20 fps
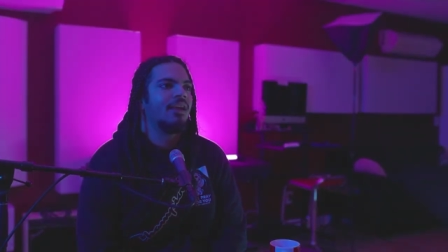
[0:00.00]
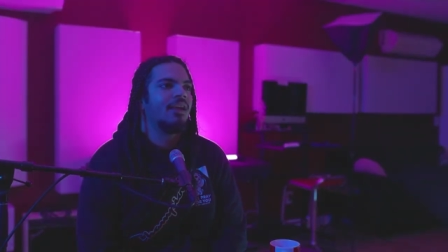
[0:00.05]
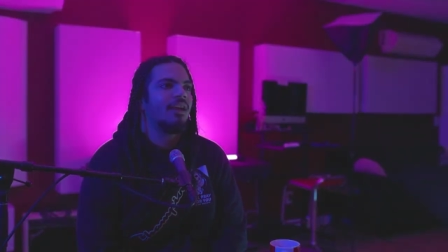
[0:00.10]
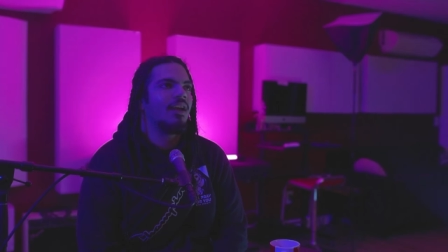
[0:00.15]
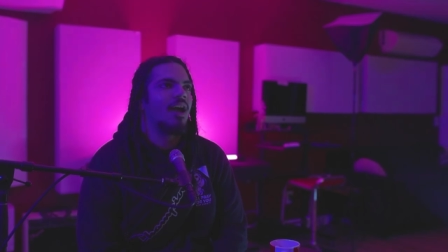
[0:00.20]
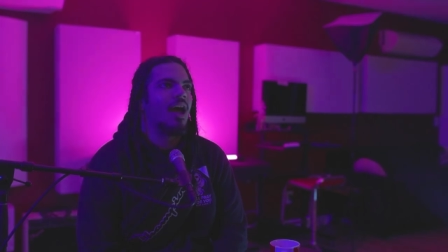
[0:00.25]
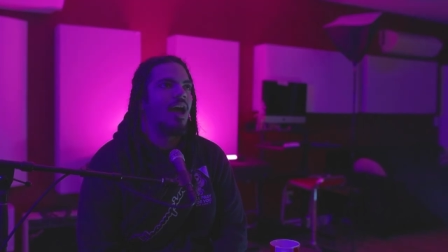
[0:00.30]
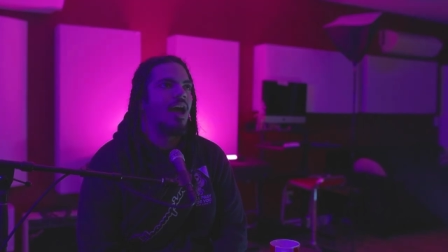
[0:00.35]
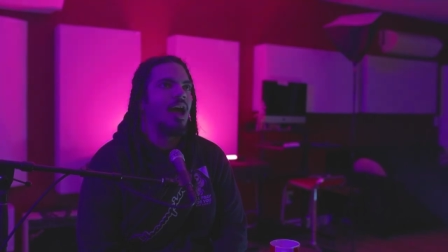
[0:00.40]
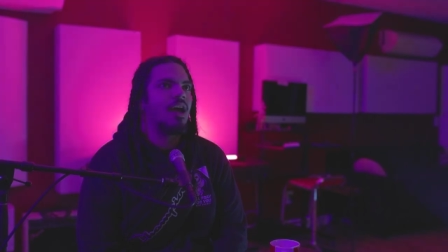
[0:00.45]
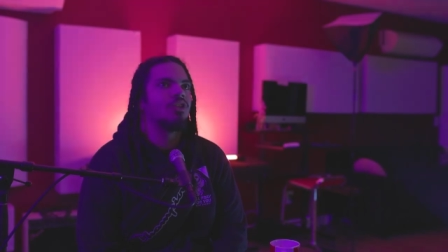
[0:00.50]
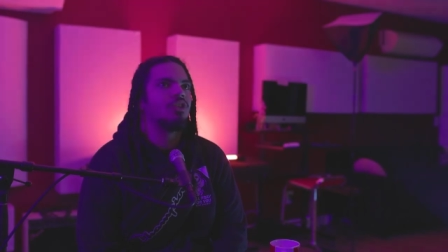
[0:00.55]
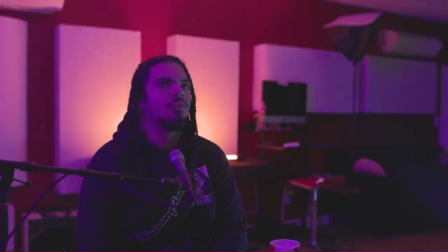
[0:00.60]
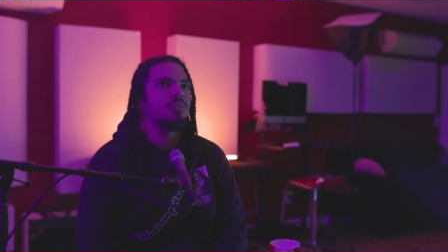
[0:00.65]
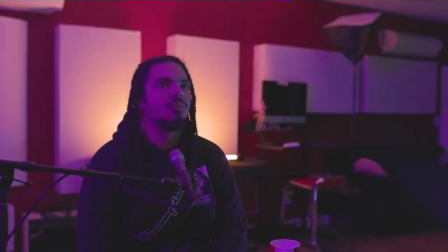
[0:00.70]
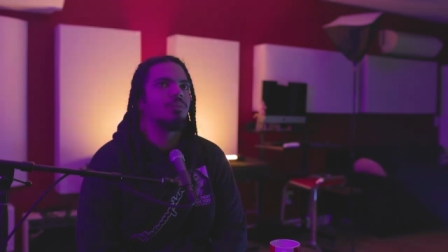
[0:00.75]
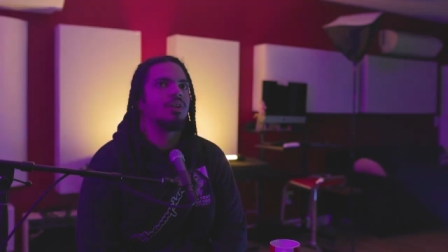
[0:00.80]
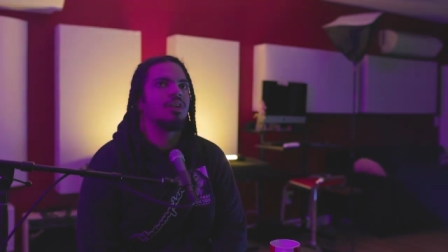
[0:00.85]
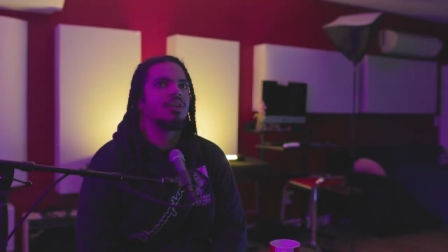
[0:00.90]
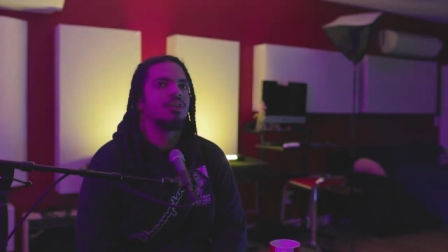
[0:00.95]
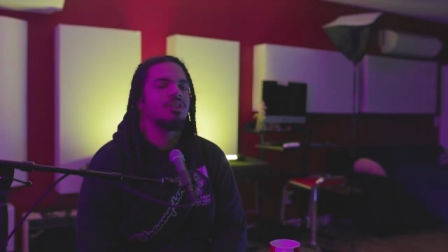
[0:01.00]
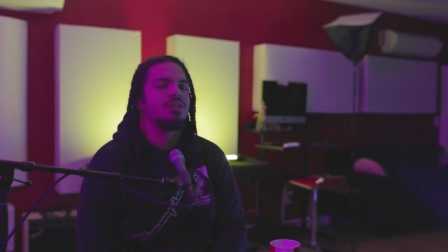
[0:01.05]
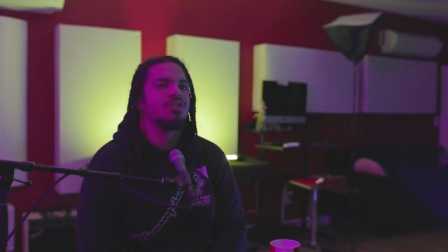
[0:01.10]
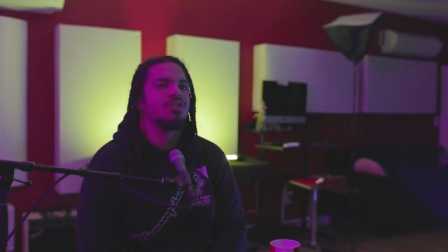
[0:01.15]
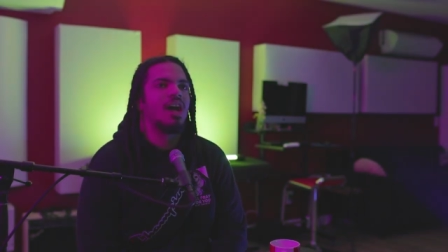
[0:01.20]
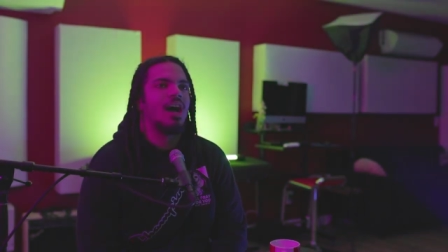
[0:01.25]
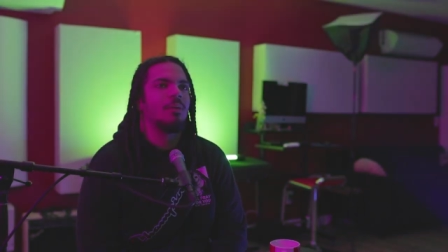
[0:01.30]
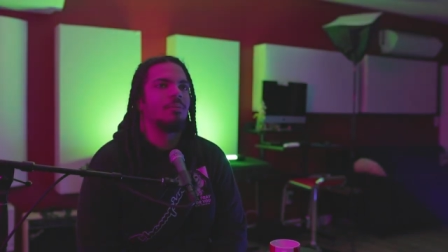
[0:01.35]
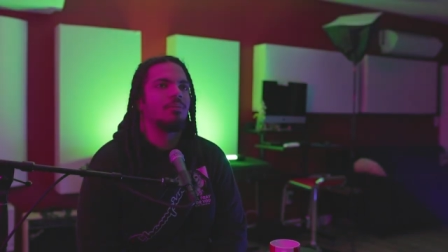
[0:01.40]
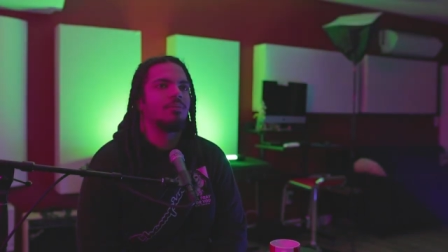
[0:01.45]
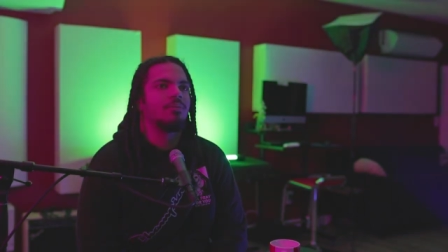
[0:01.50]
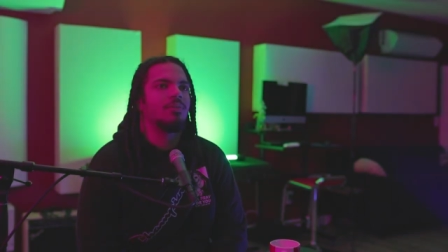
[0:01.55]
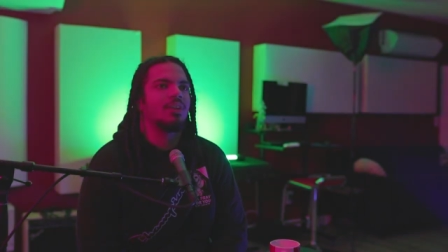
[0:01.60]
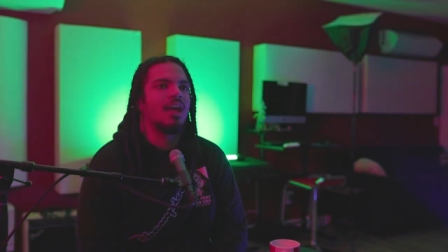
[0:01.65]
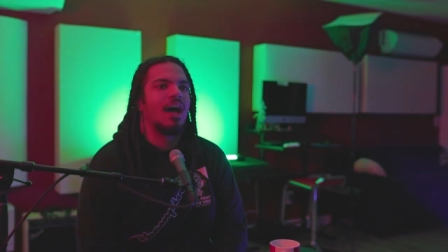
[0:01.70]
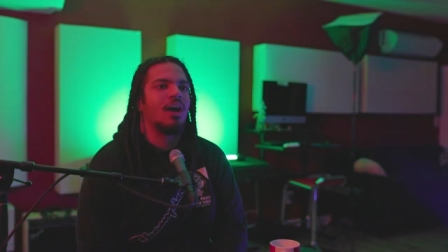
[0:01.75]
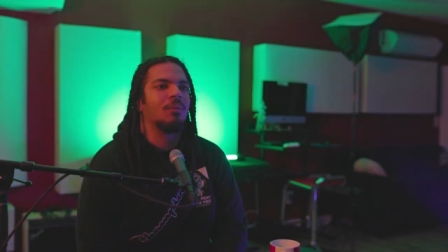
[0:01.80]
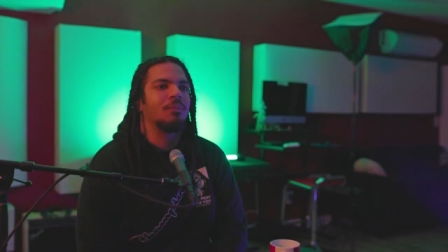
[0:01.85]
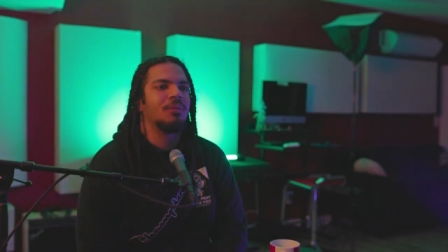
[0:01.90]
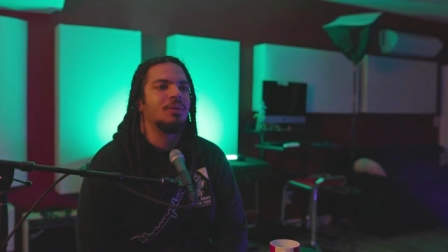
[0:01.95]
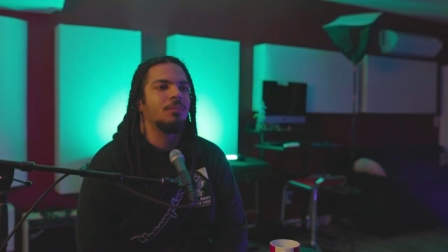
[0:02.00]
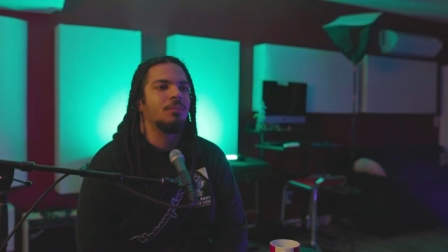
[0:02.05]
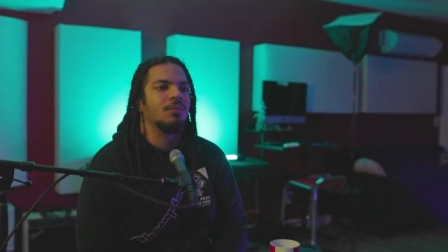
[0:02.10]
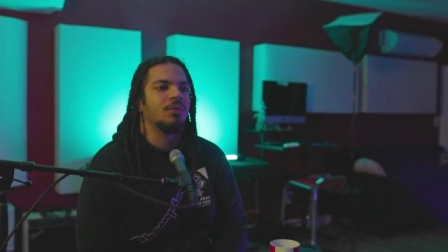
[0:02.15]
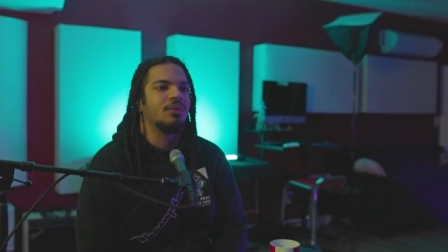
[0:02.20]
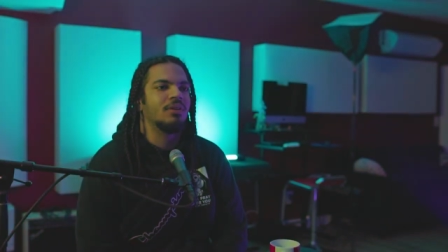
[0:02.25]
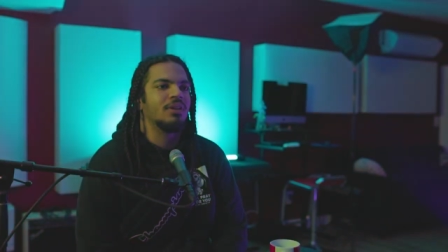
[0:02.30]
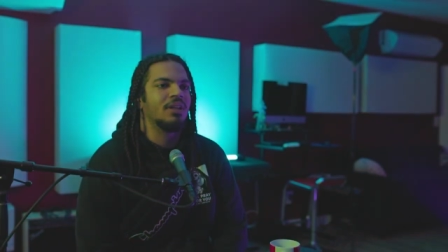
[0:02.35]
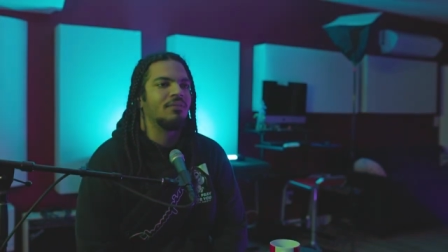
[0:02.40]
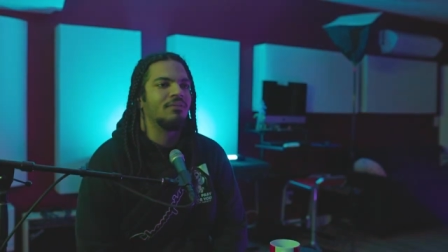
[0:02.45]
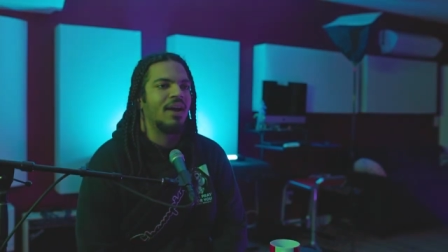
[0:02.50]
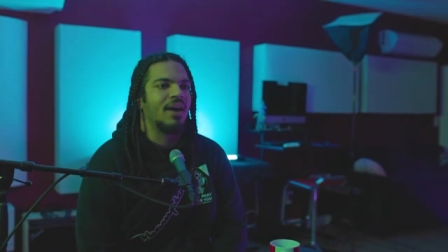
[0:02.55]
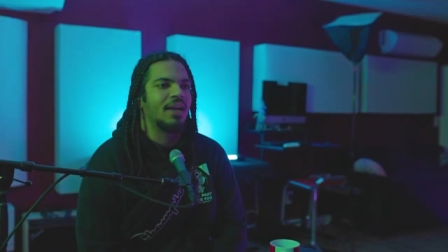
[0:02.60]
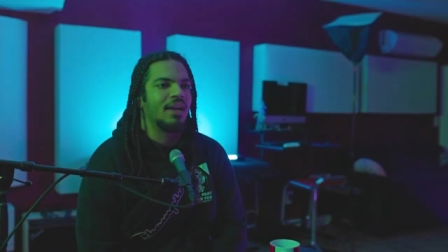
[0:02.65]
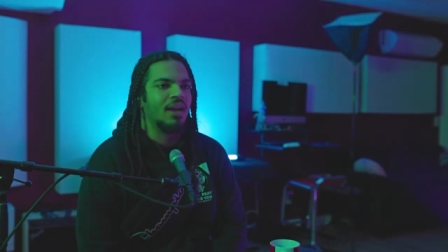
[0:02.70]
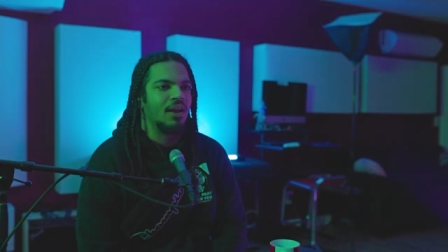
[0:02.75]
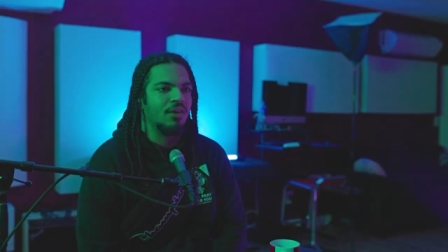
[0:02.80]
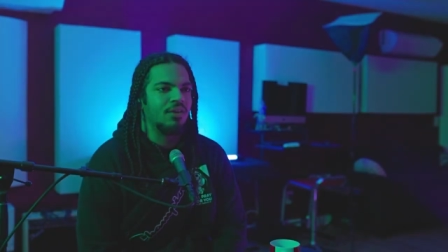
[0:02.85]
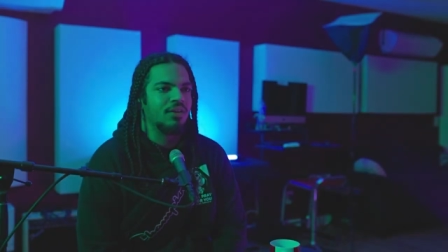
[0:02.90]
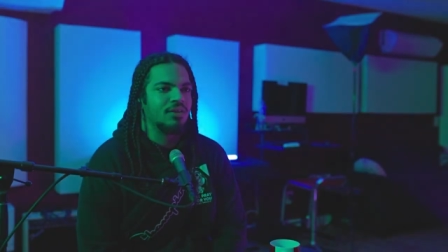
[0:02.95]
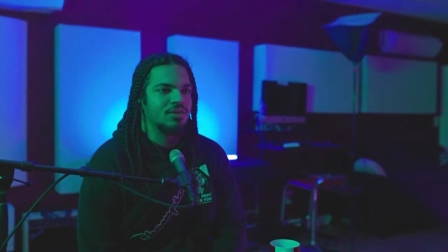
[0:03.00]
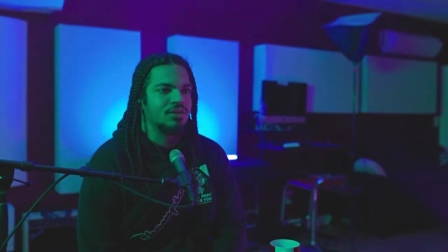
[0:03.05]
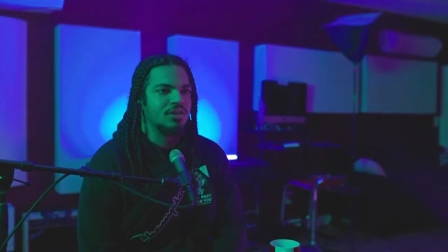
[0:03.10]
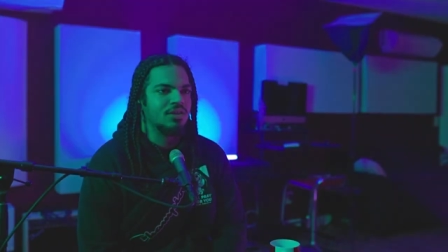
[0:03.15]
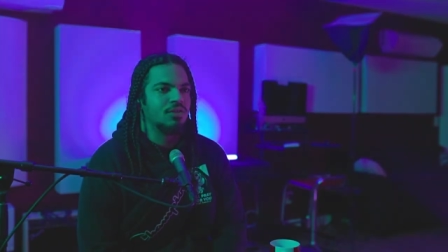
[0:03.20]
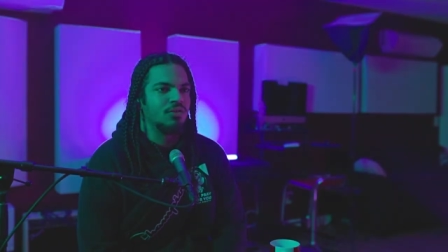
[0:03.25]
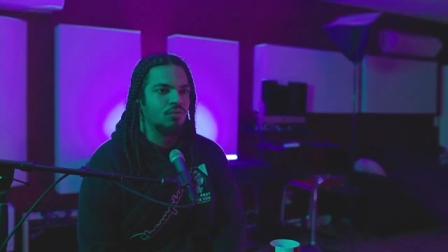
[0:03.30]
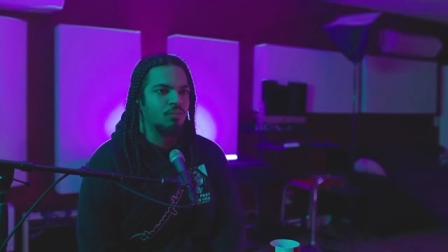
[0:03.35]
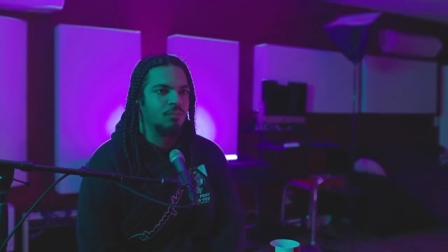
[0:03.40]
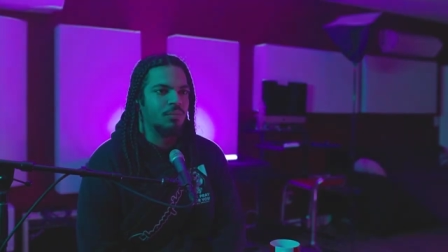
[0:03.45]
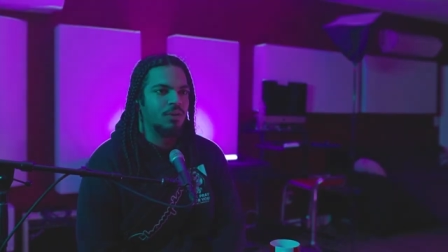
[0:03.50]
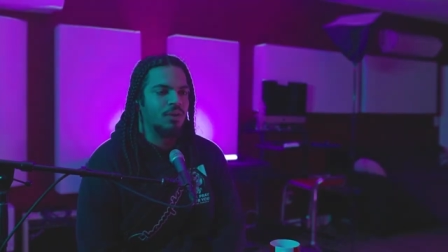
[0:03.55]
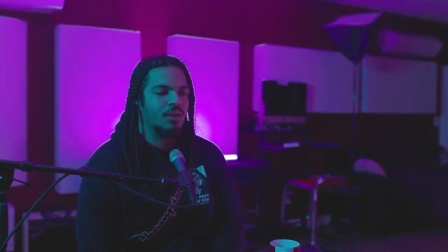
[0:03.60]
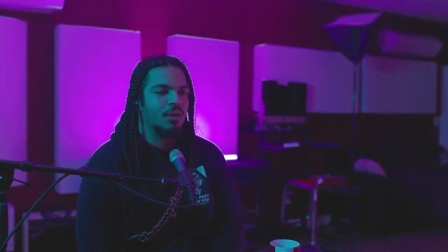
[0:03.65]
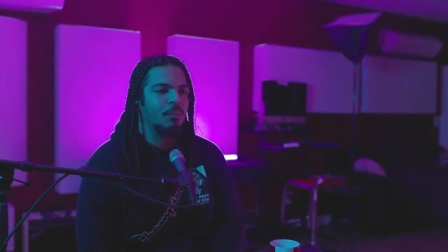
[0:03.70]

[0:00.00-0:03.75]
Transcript: I, I, do a pretty good job of allowing people to live vicariously through me